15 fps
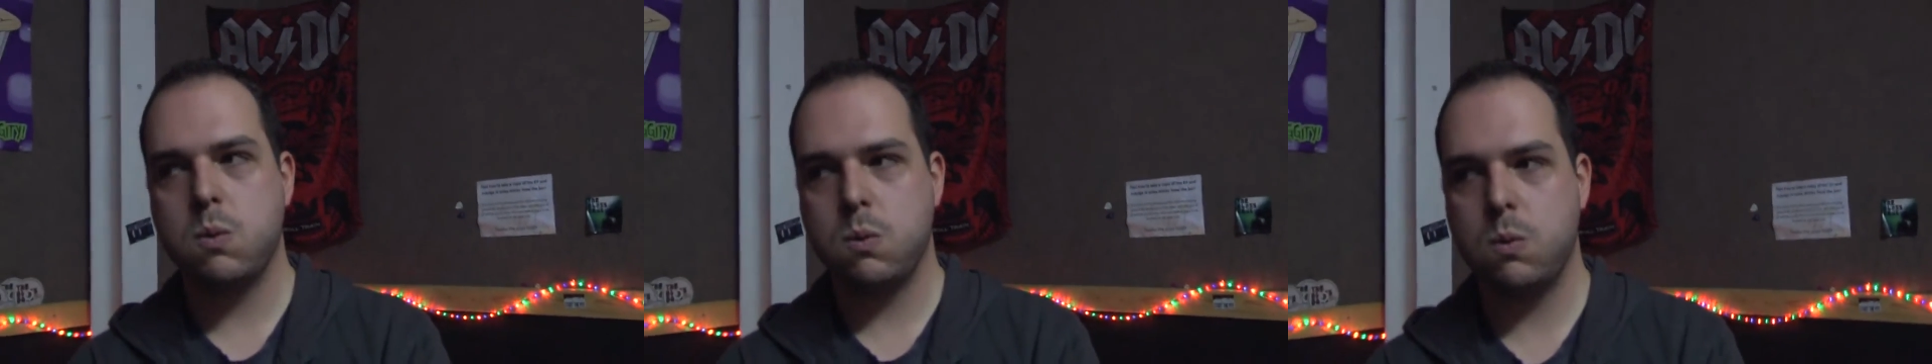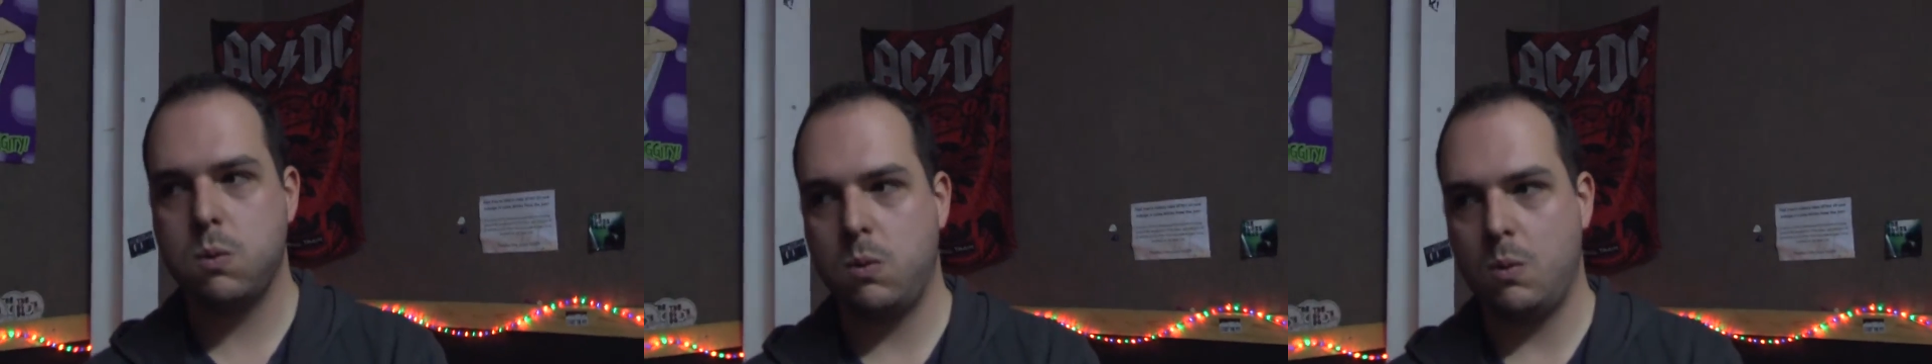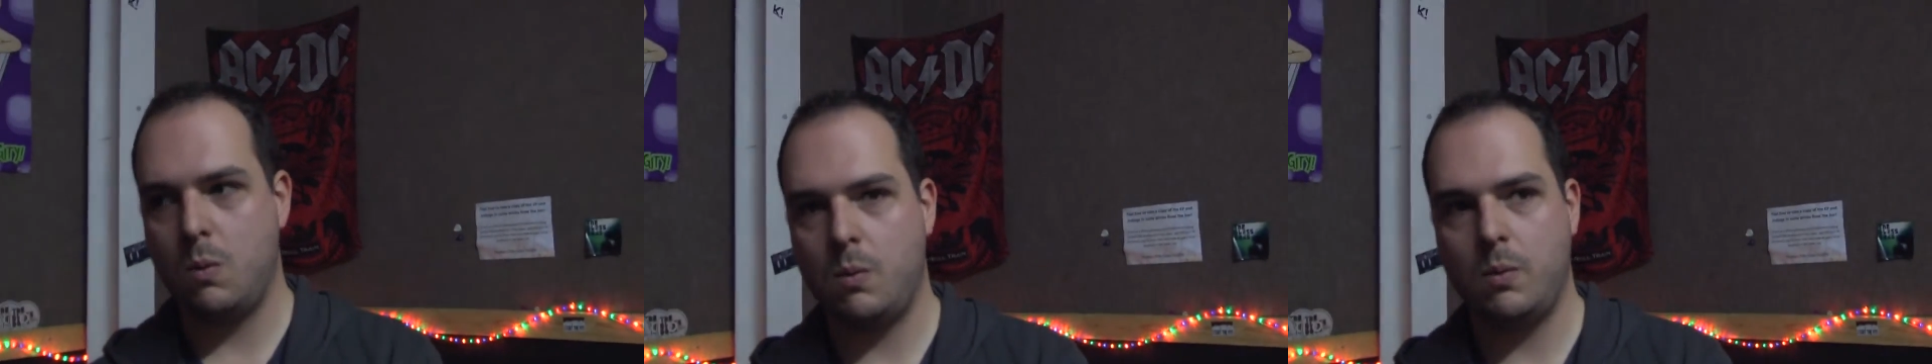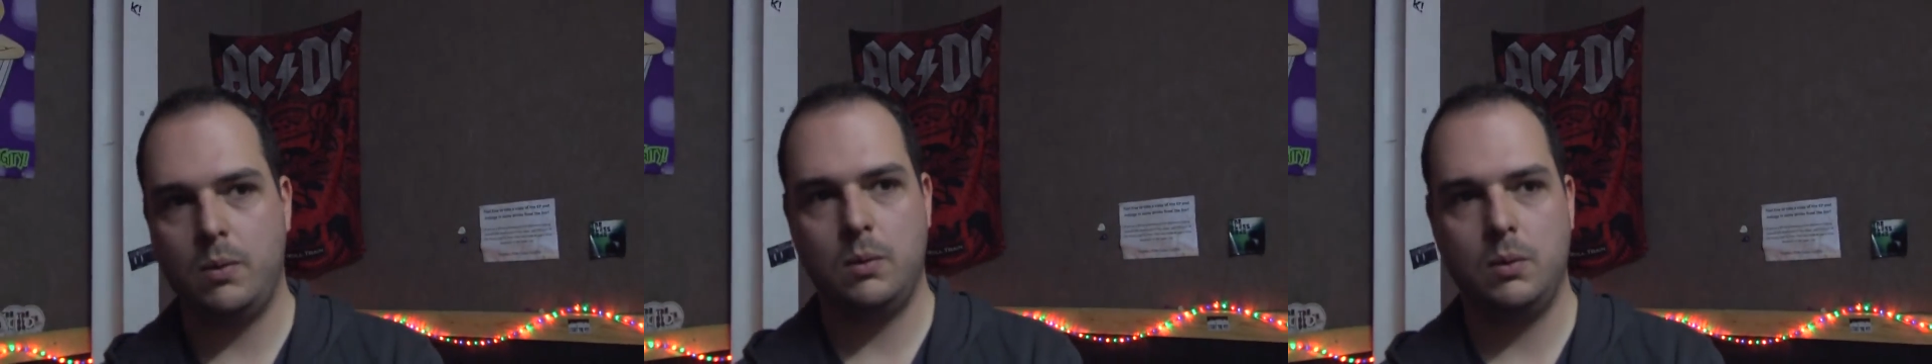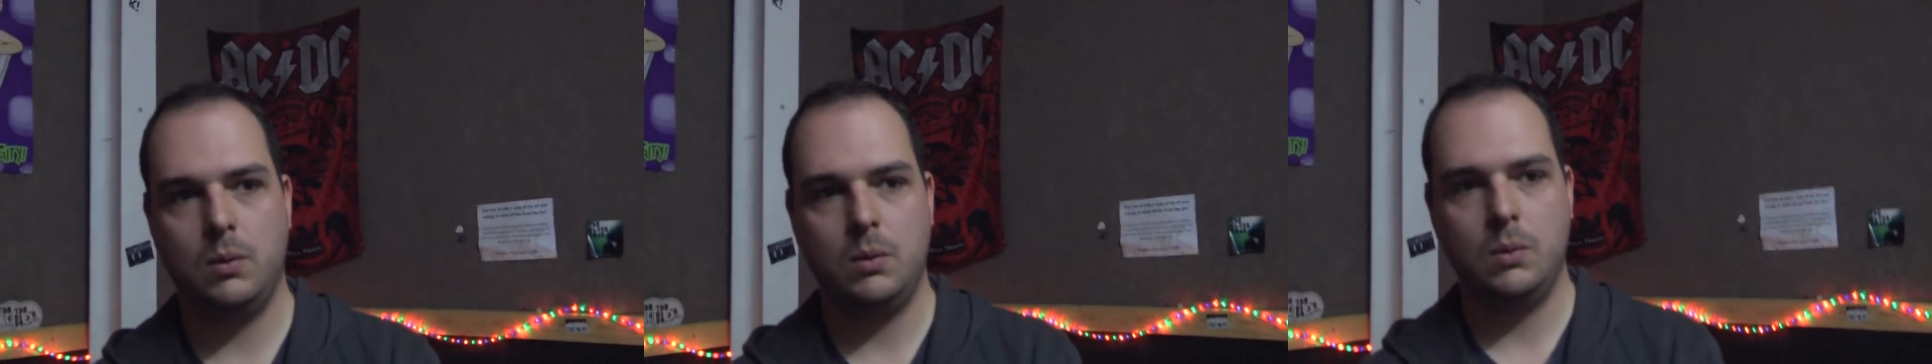go soap
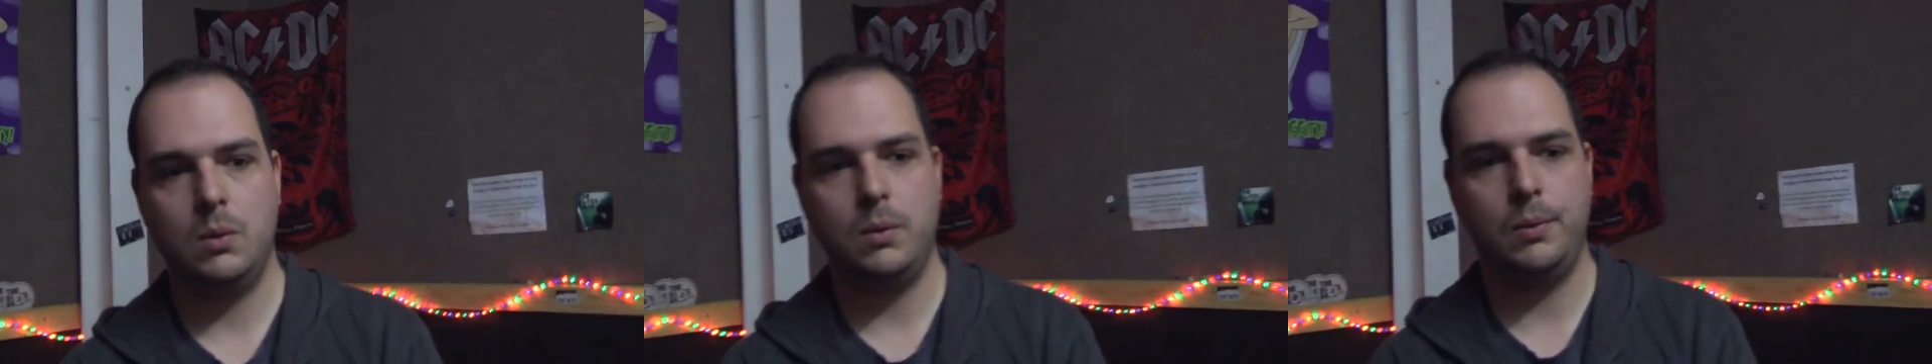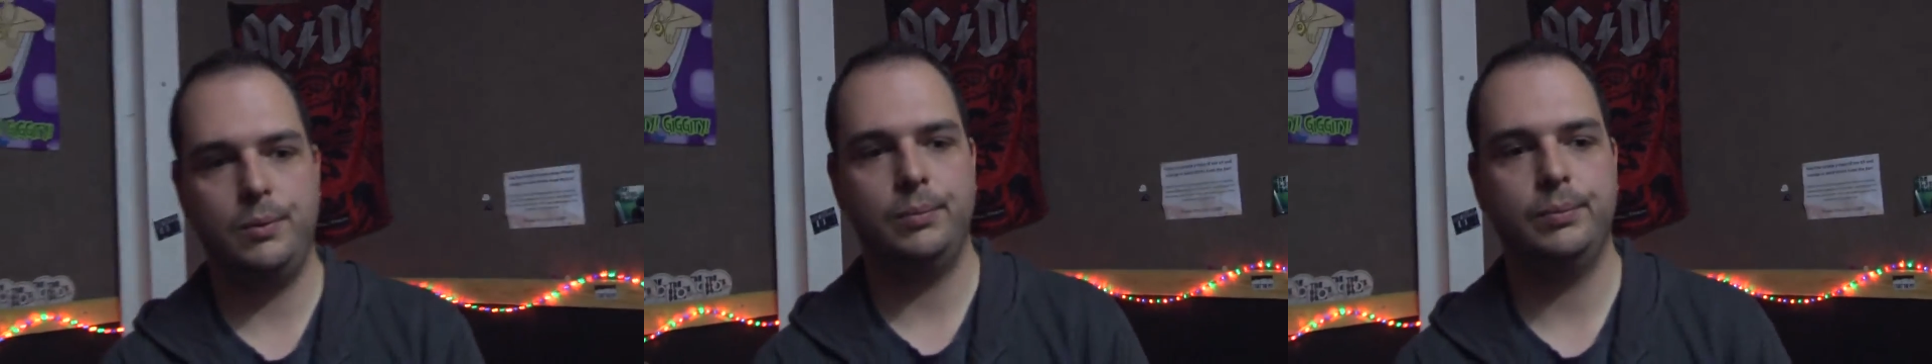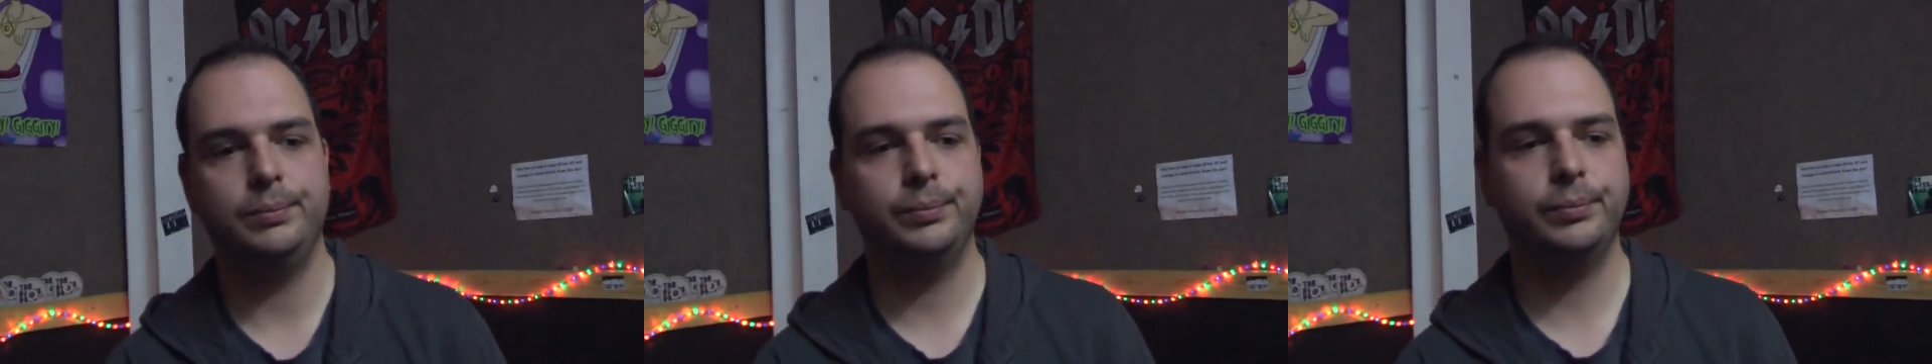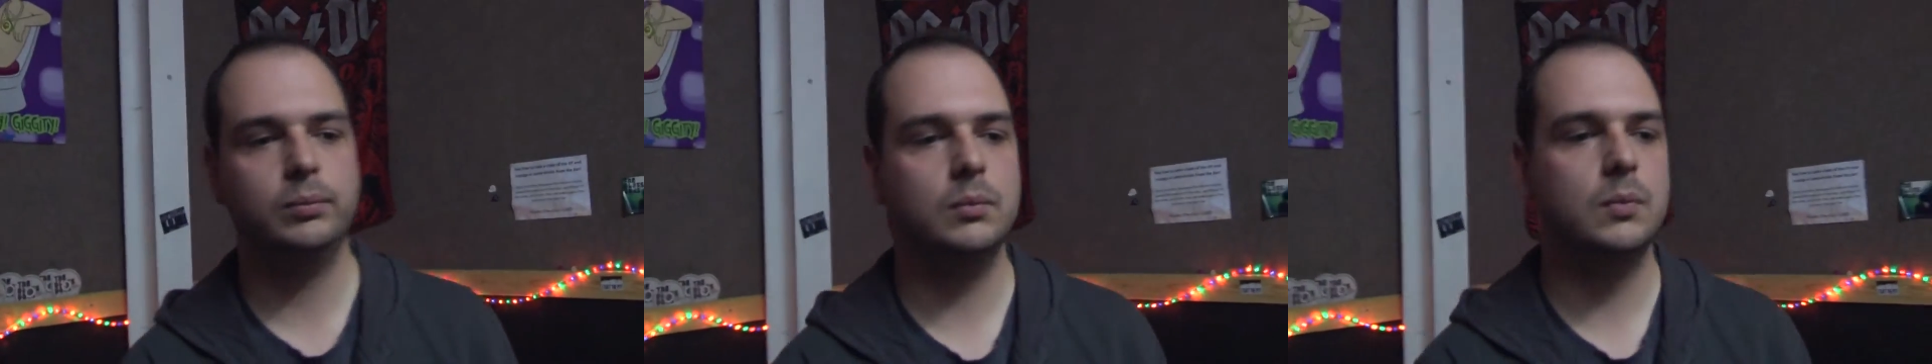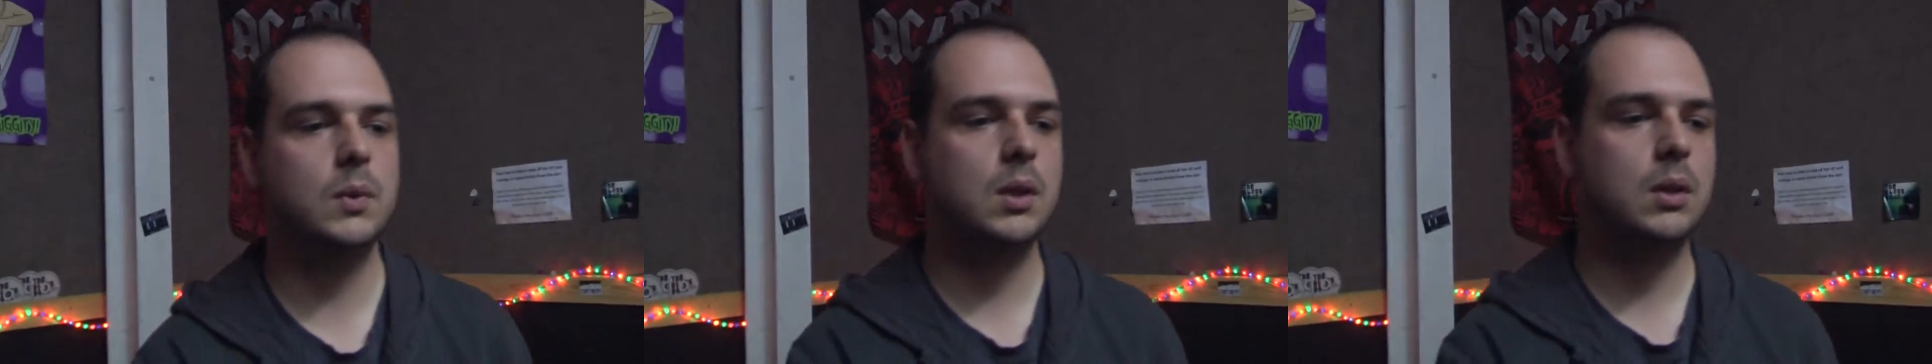box the next super
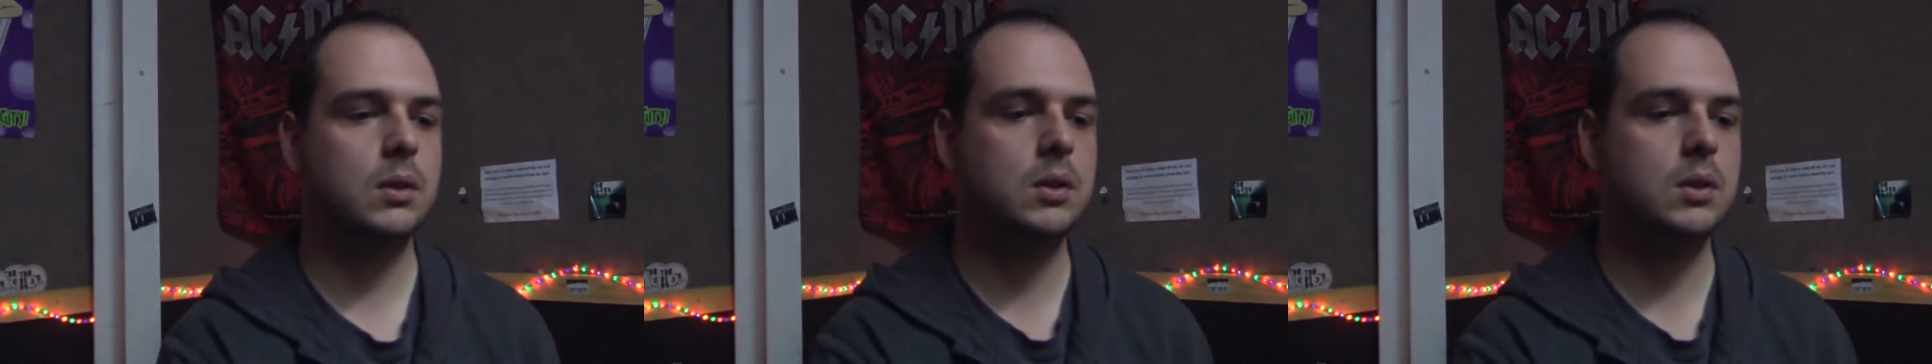real?